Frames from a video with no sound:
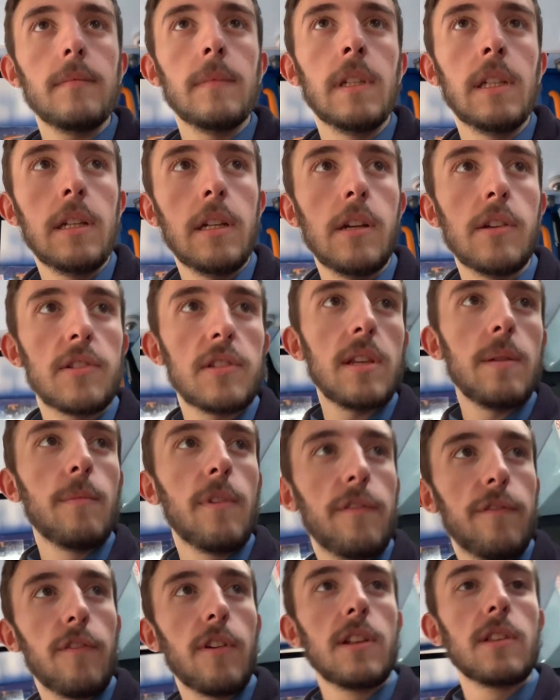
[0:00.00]
You know, see my
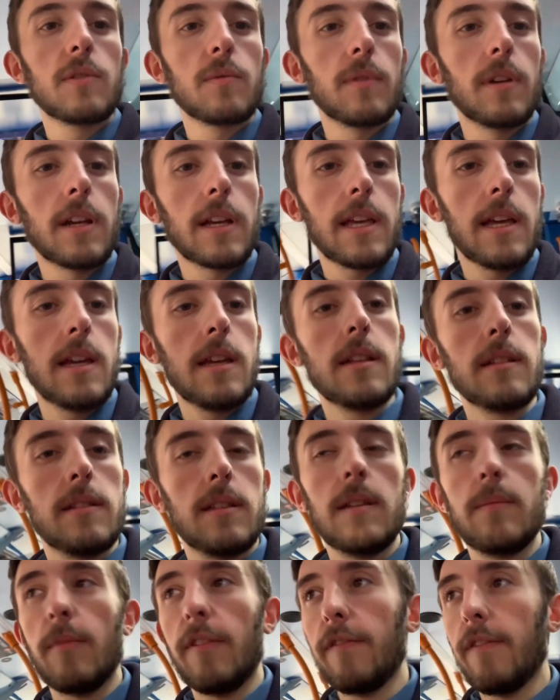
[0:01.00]
friends when I can,
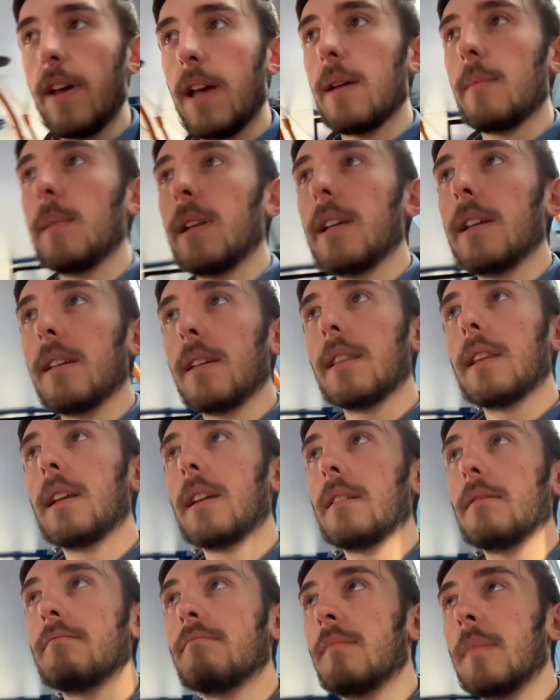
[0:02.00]
see my family, and
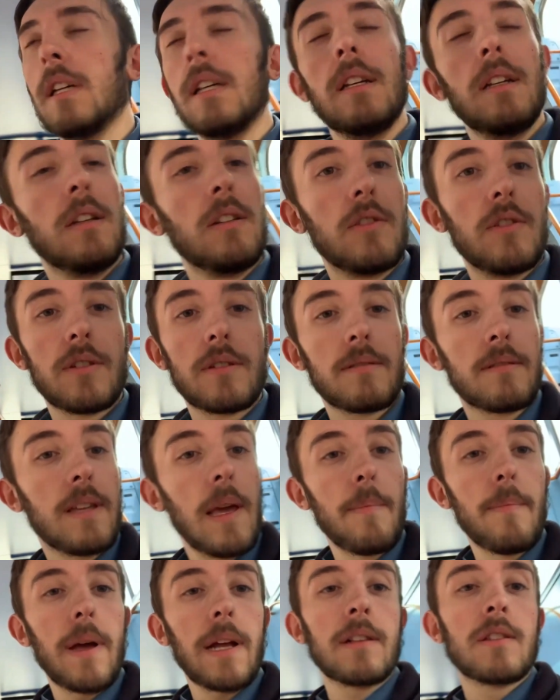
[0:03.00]
then just
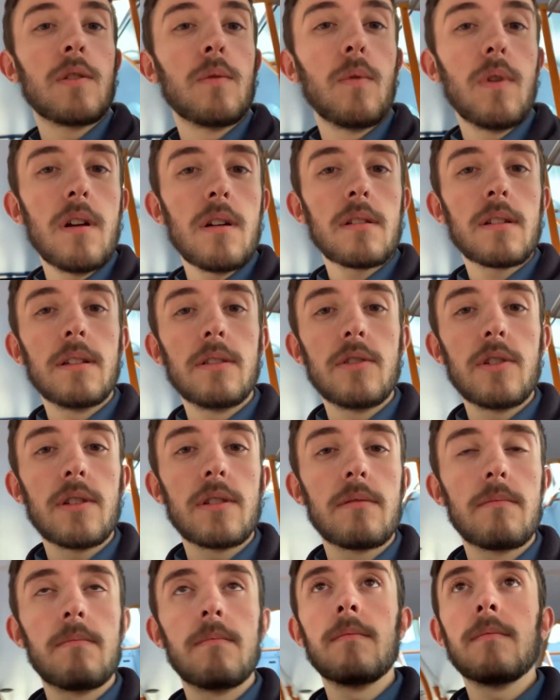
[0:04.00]
get back to work and just,
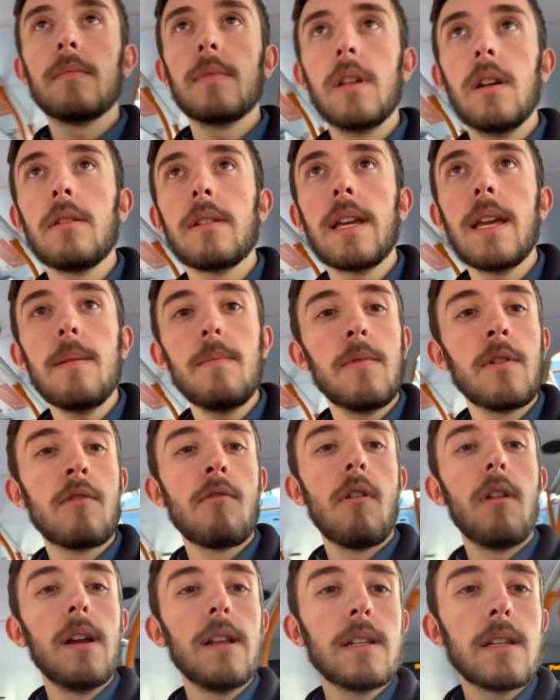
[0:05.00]
you know, keep the
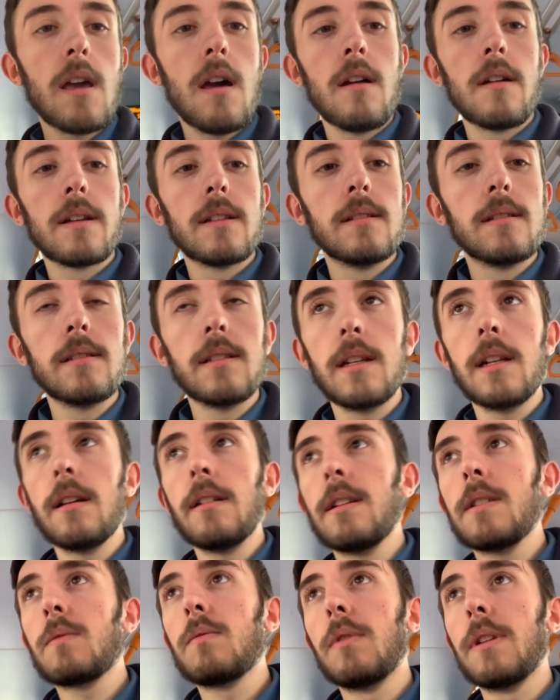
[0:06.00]
grind going. You know,
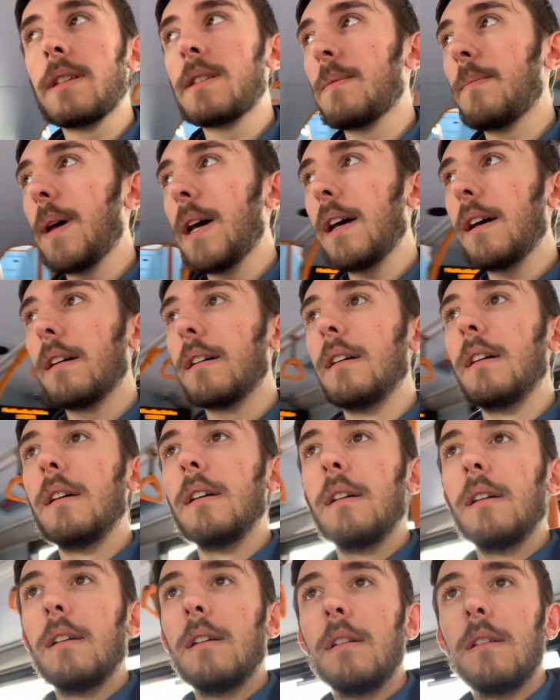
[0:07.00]
that's what it's about.
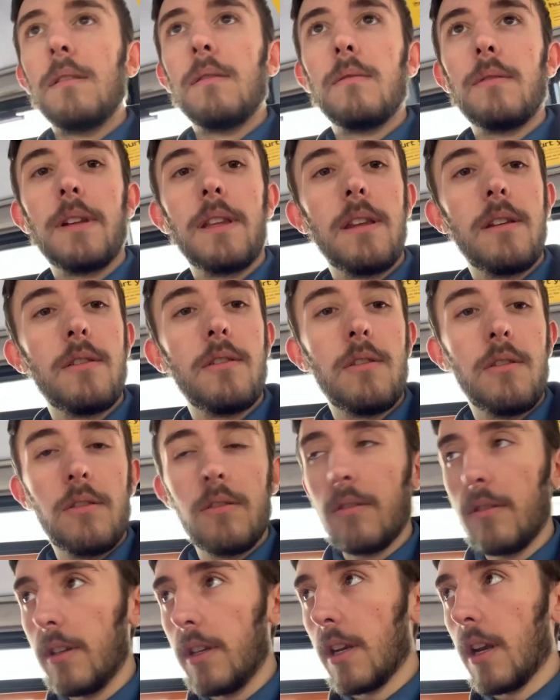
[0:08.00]
When you're,
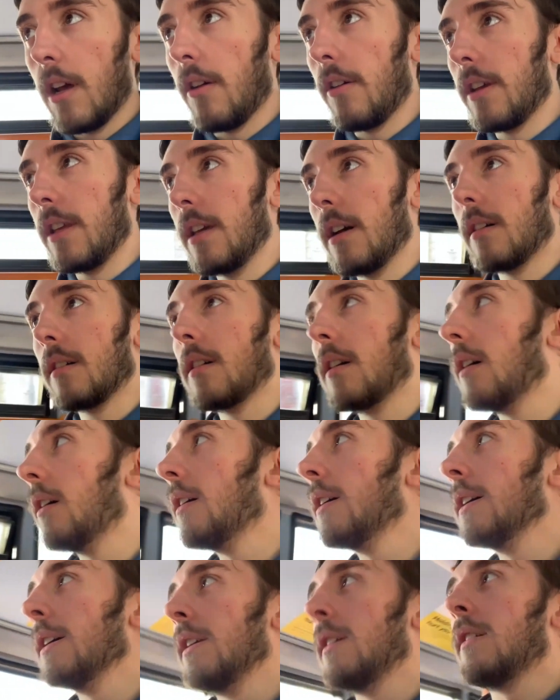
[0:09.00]
you know, a young
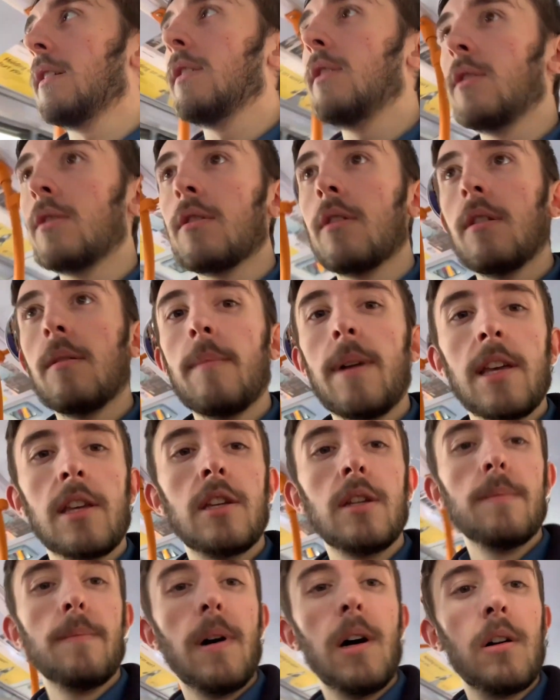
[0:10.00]
guy, you know, you got to make
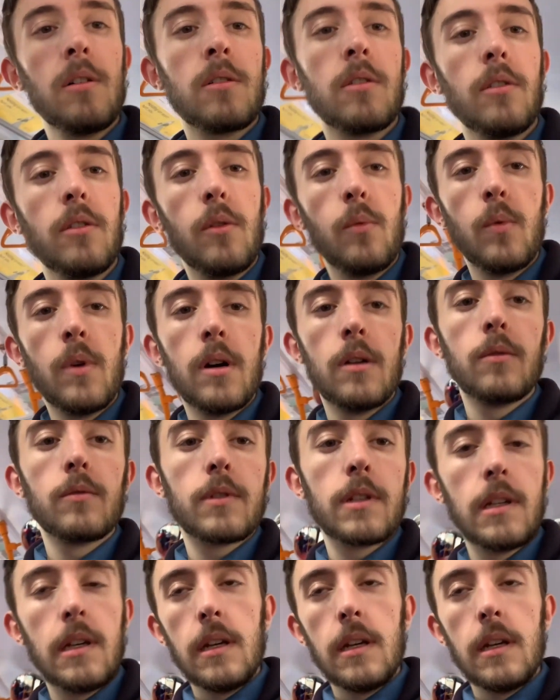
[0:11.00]
your mark on the world.